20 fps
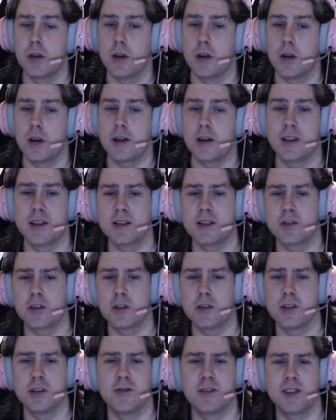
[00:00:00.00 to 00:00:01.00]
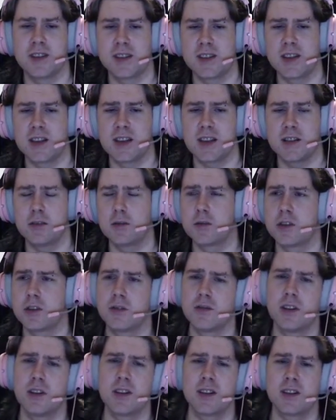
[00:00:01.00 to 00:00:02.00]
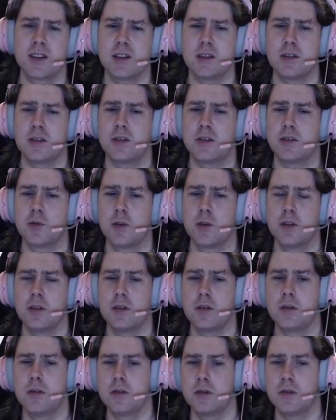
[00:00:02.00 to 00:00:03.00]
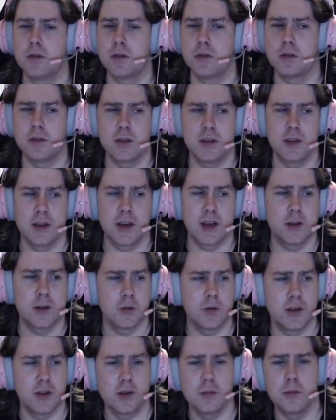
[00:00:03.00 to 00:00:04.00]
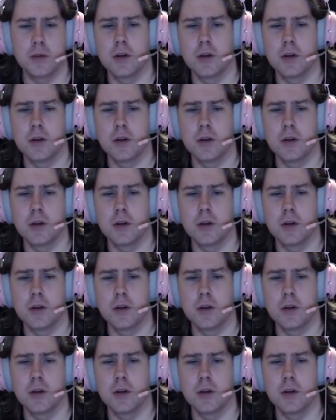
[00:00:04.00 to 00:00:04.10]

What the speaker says: I think it's called Investigate or something like that as well, the Iron name.